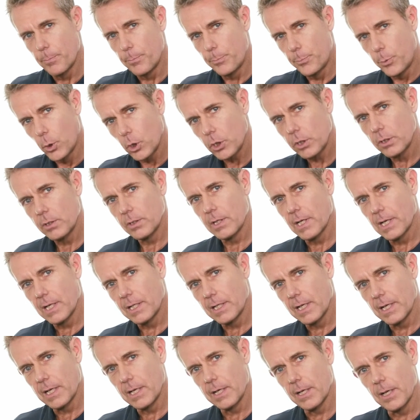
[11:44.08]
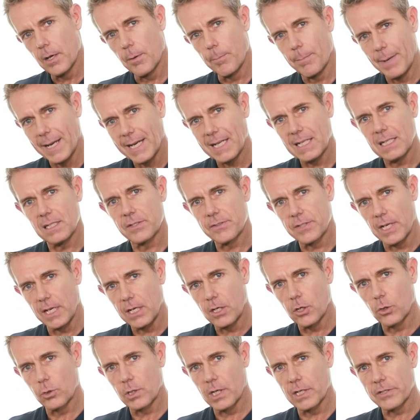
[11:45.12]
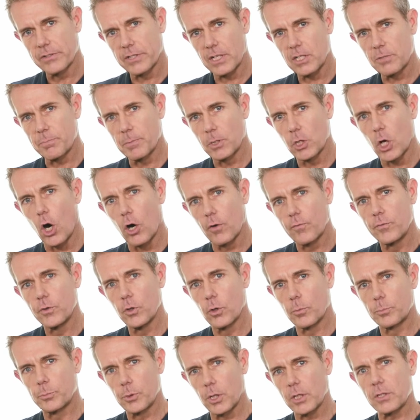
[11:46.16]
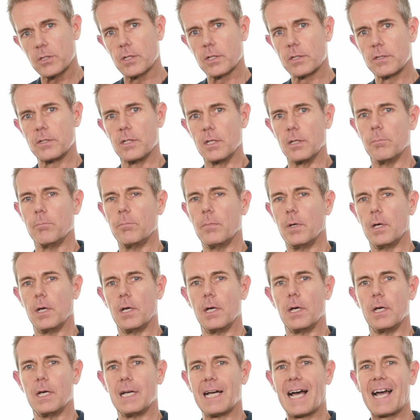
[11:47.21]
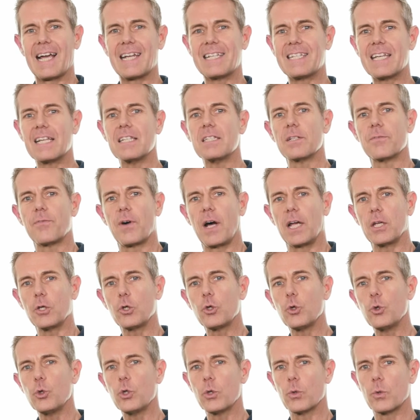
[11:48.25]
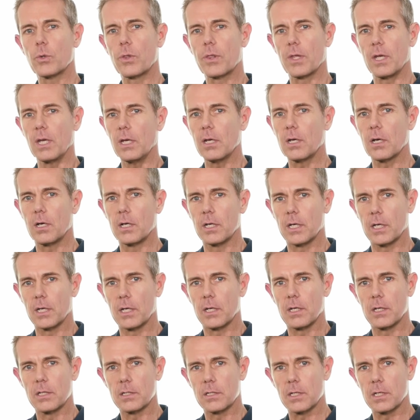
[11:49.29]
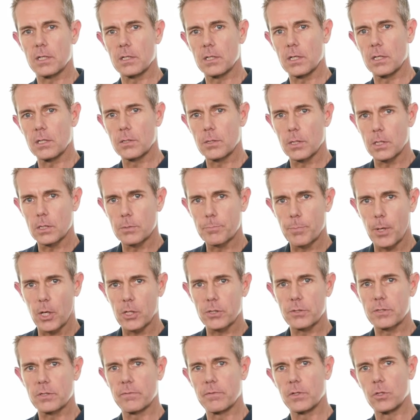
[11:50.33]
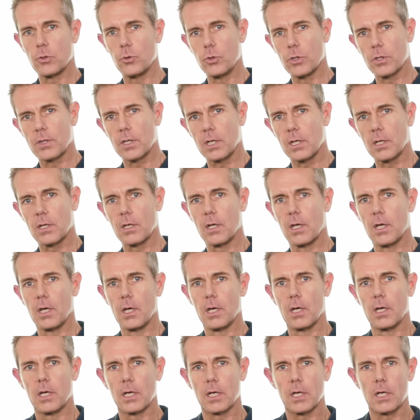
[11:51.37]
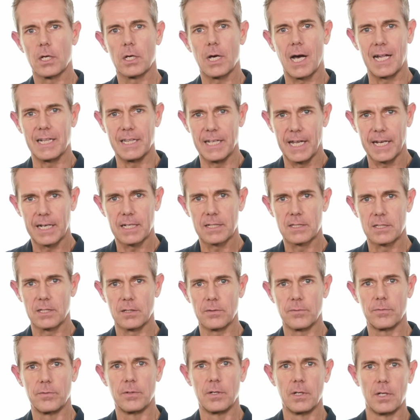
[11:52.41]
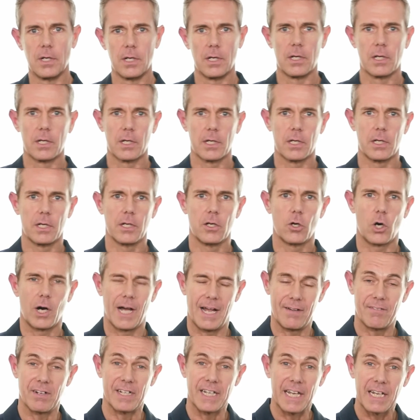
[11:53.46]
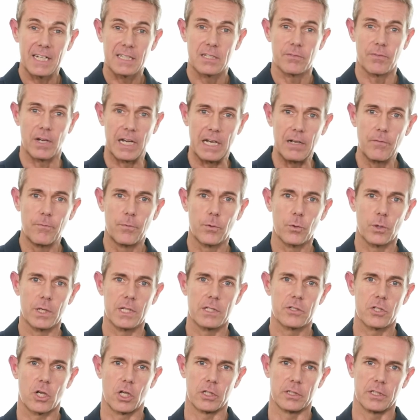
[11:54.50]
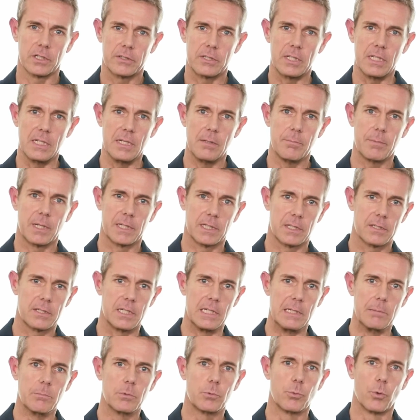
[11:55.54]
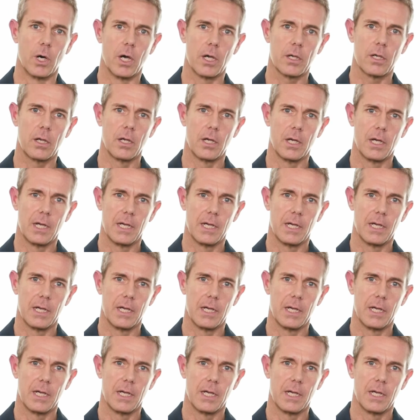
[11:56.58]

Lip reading: Make a little stakeholder assessment of your project team. Identify who you think is positive and who you think are negative or have a negative influence on the team and the team's work.